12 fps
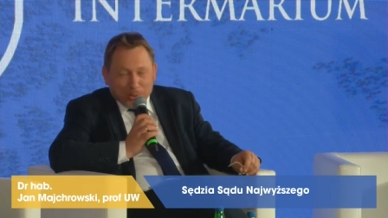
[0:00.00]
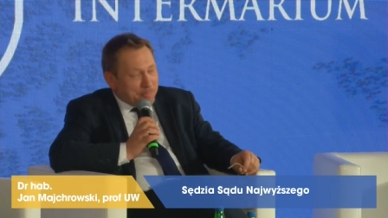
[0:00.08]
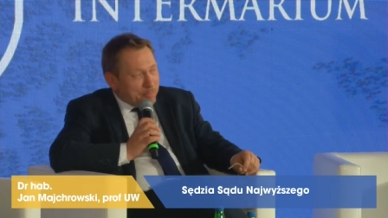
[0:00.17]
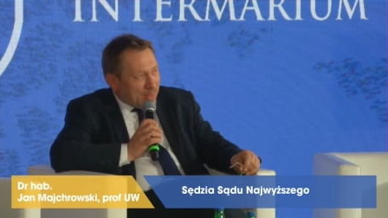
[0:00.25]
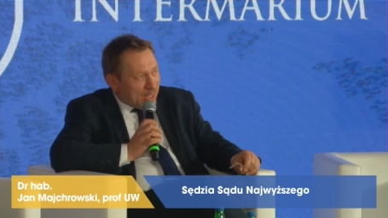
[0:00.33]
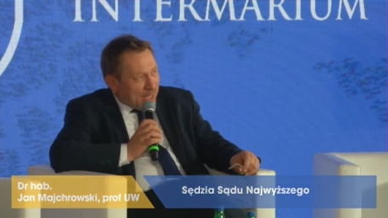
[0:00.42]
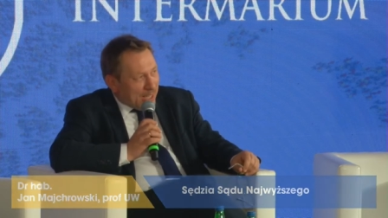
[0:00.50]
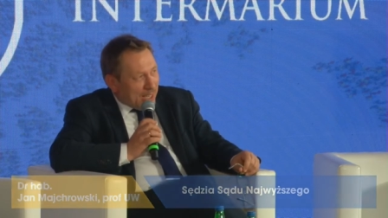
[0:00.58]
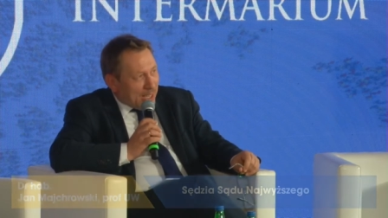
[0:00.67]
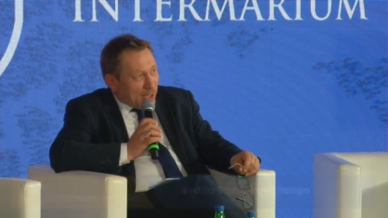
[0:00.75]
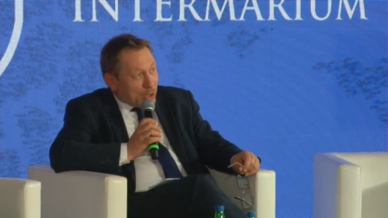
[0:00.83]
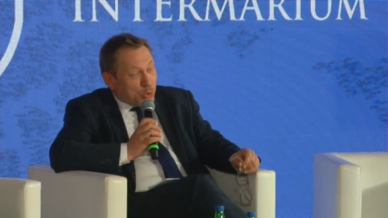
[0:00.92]
I'll take
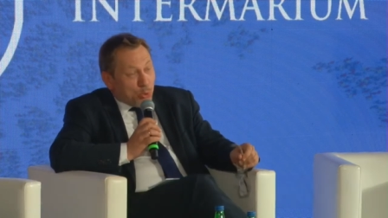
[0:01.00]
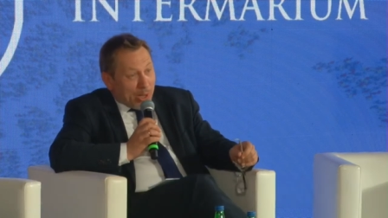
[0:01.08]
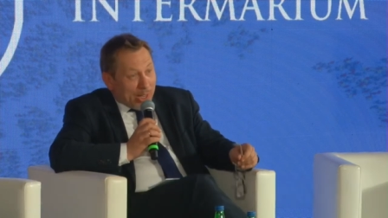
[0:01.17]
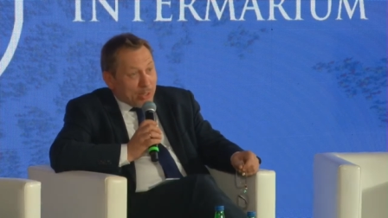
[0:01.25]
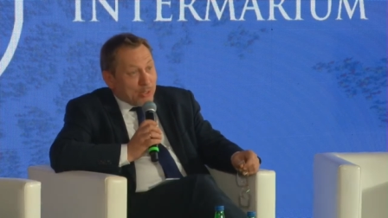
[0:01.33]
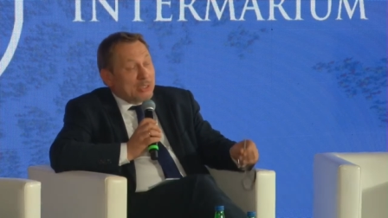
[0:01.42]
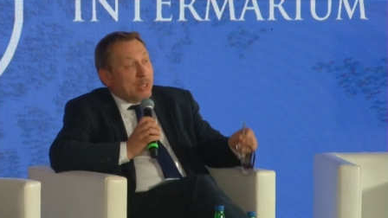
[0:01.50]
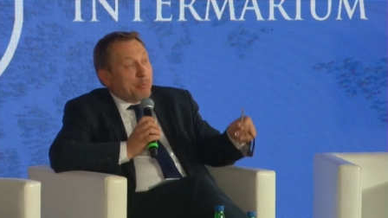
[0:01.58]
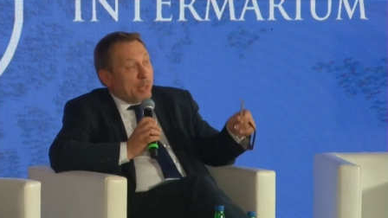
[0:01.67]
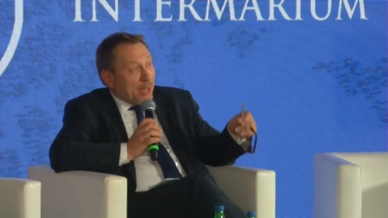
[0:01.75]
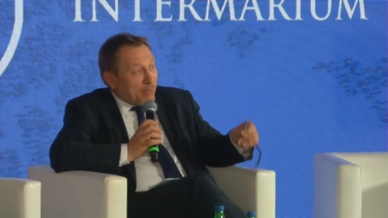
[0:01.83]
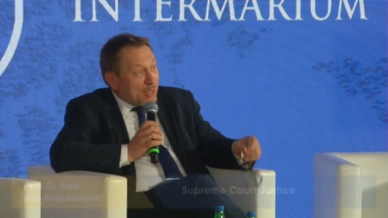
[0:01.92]
my glasses off so that you
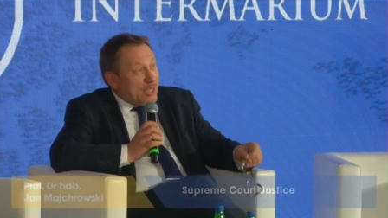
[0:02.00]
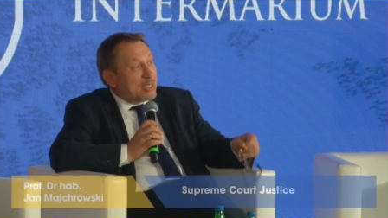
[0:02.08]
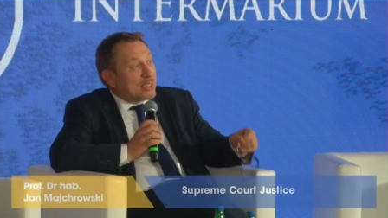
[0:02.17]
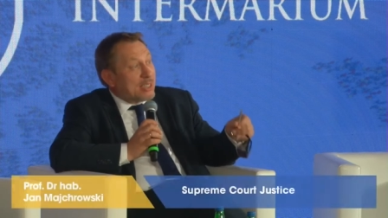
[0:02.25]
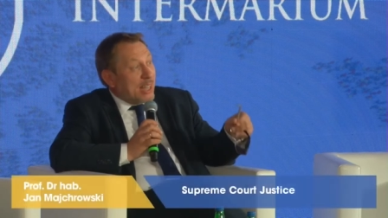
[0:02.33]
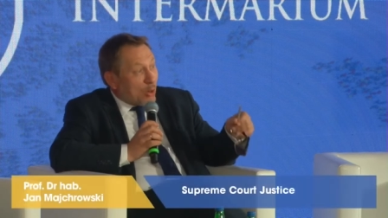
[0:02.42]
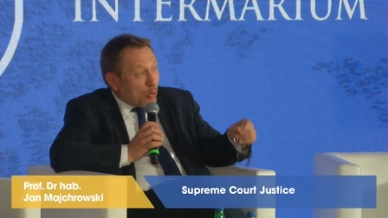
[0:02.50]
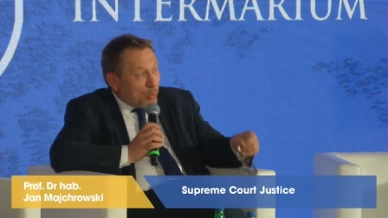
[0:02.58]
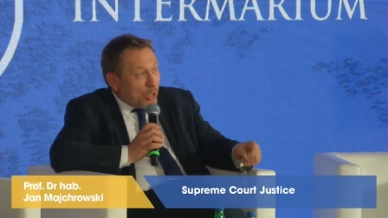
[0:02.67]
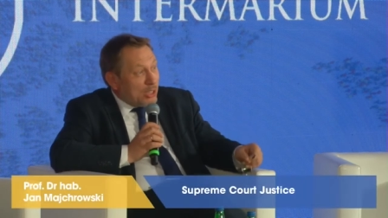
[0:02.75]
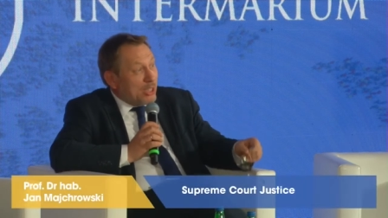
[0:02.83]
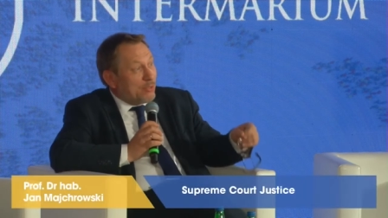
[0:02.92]
can look me straight in the
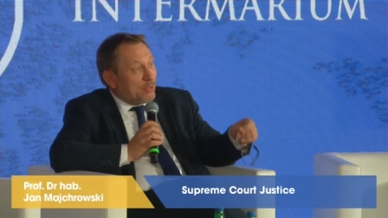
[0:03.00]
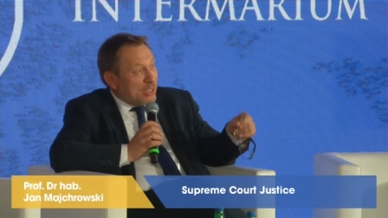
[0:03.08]
eye.